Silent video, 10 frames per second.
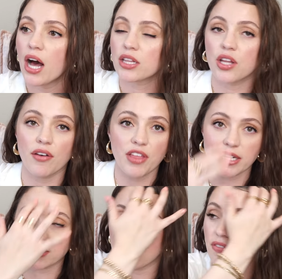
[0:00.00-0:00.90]
Love
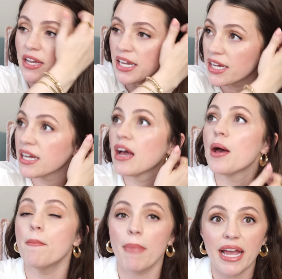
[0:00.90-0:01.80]
that stuff. It
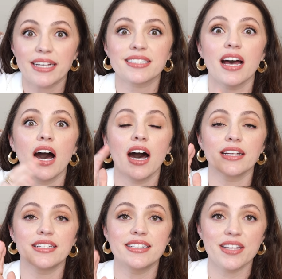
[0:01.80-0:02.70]
makes a
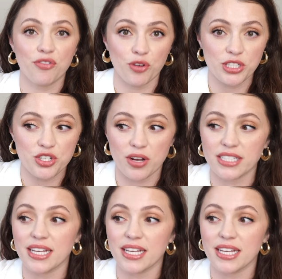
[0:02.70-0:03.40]
difference, you guys.